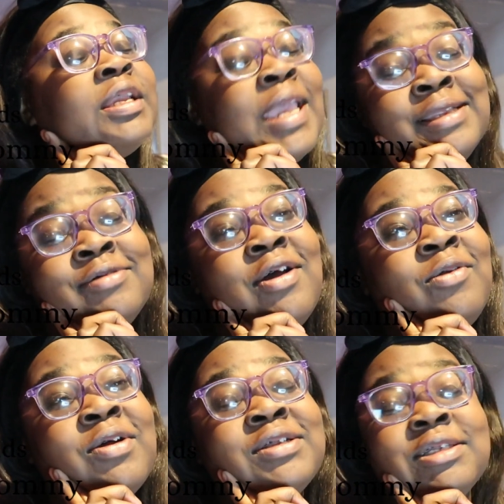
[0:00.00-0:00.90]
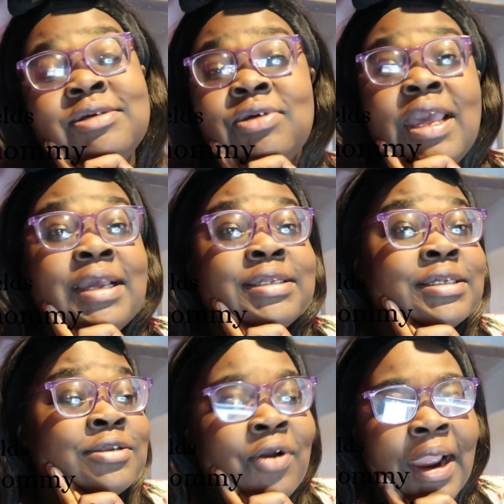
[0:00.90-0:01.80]
Yes, we're on the road to 2K
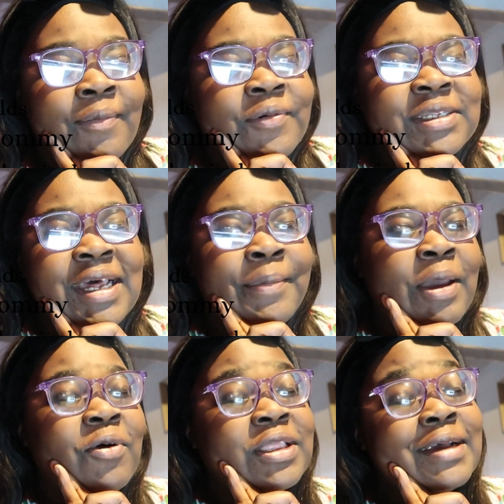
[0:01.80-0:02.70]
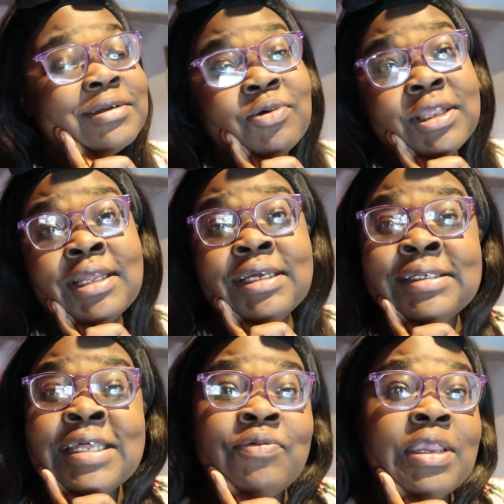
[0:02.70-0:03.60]
subscribers. I'm at
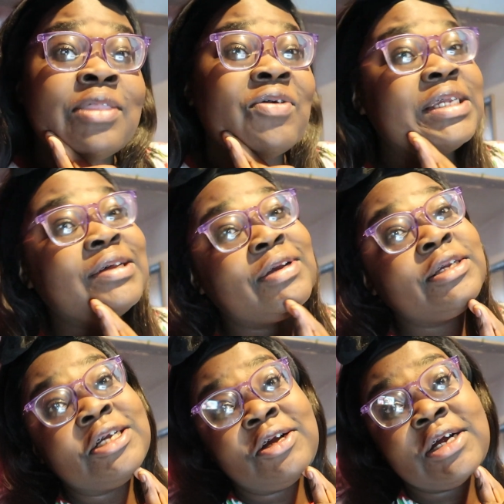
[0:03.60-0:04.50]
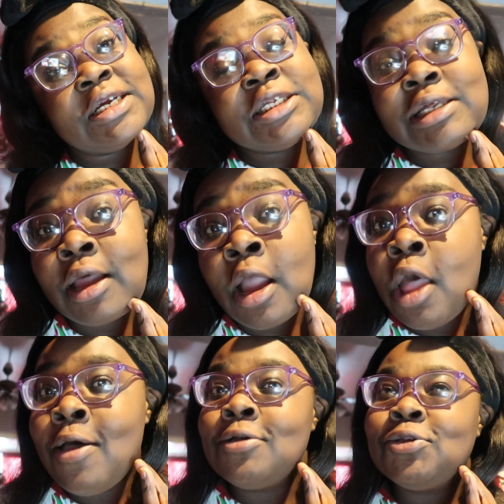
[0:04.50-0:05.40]
1,173. So get your girl to
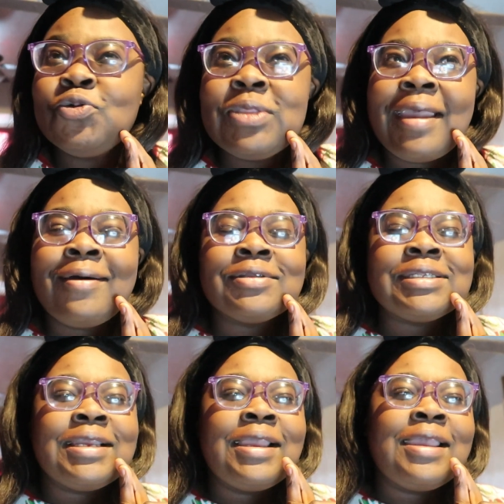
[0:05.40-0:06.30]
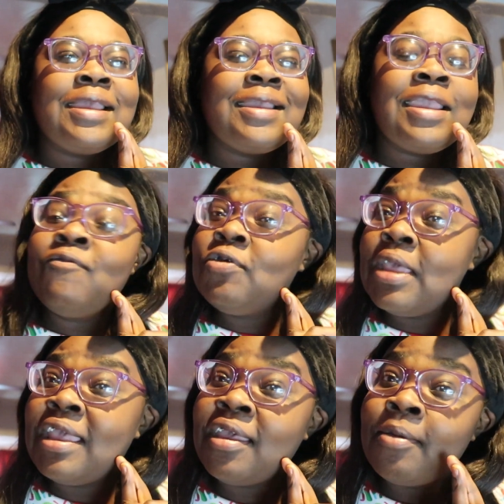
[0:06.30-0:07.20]
2,000 if you
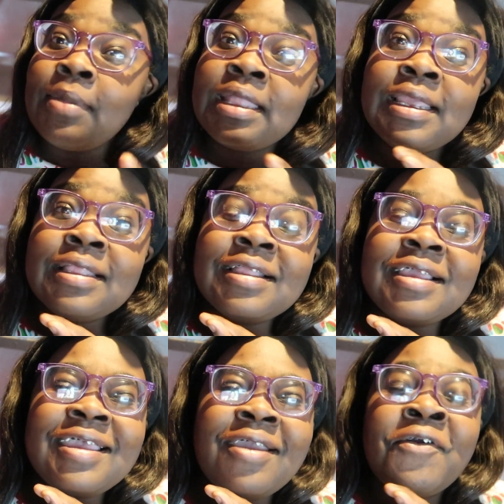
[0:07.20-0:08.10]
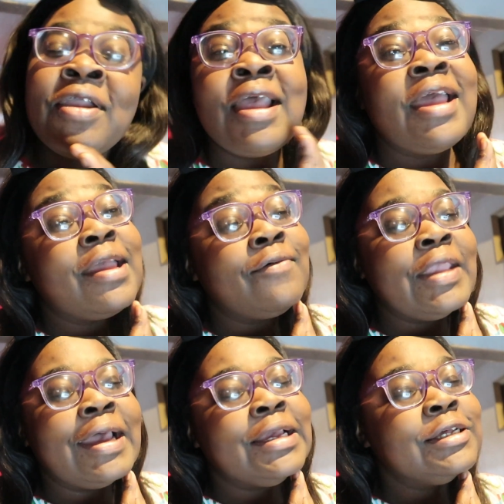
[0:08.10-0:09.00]
can by the end of the year. If
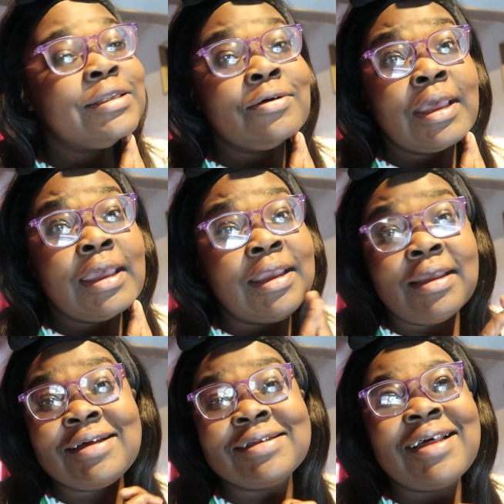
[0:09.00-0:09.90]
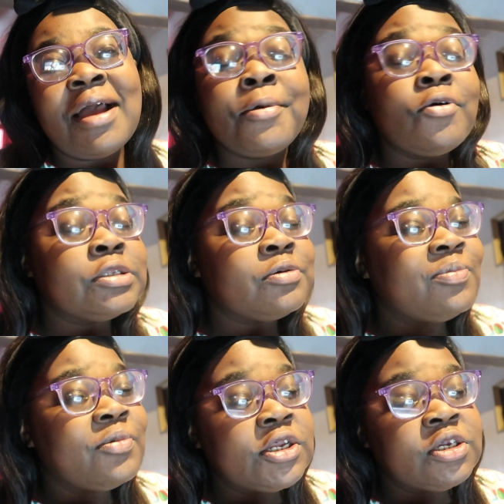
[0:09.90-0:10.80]
not, it's okay because I'm going
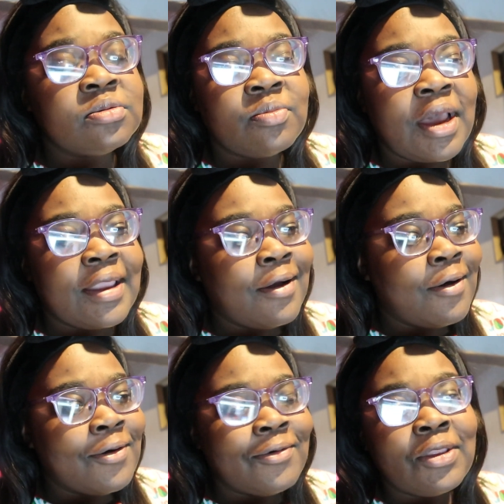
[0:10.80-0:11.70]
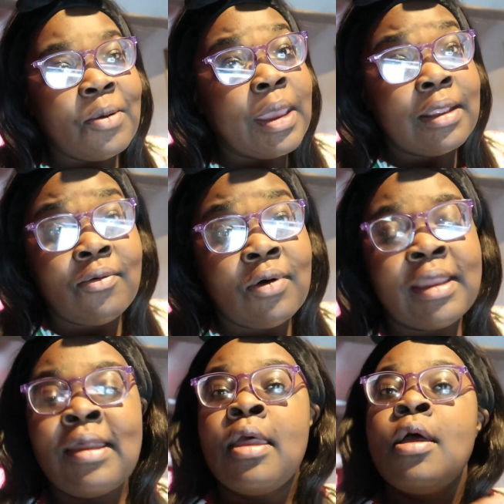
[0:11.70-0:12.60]
to reach my goal no matter what.